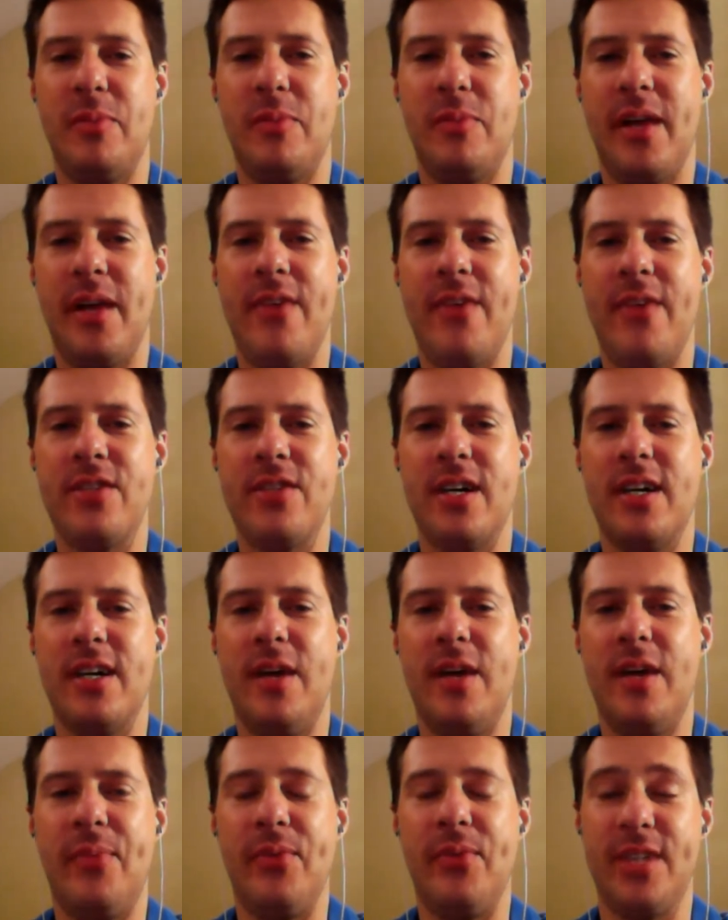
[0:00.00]
the playoffs a
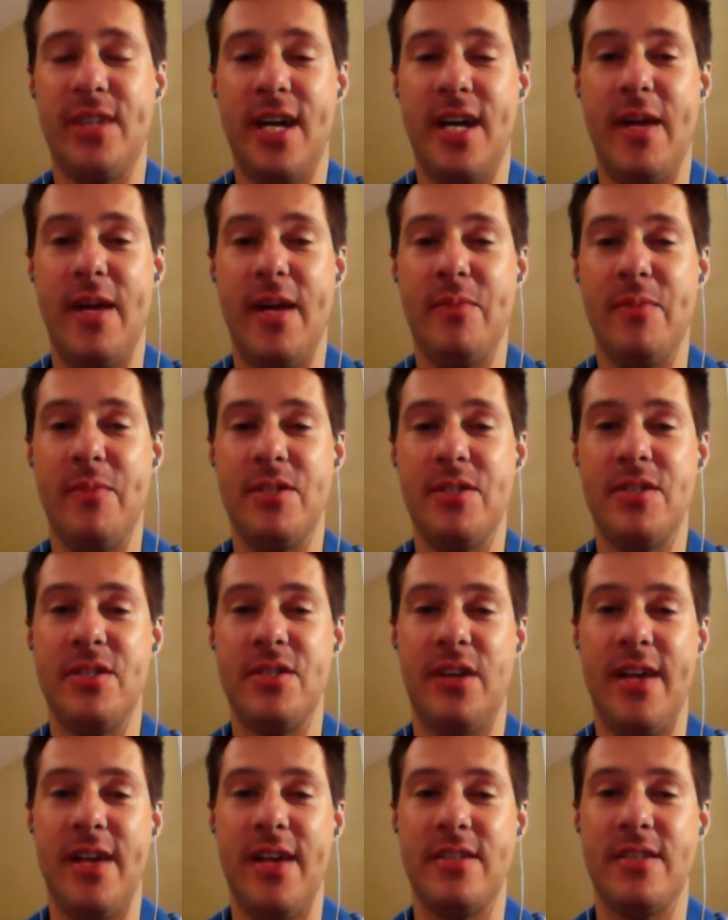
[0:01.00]
couple times since the
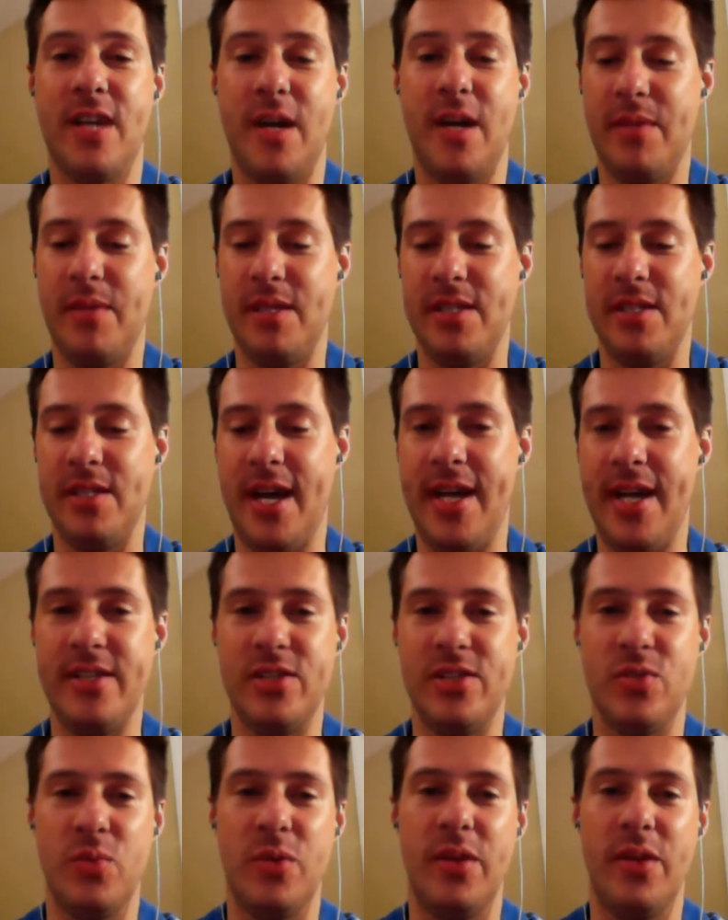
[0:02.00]
last time the
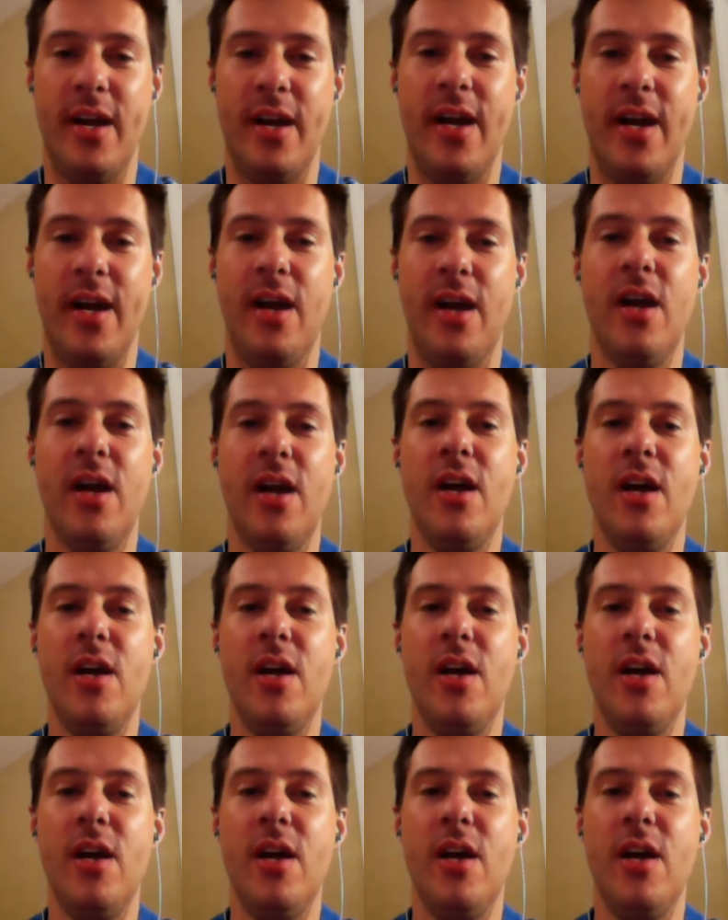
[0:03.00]
Titans were there,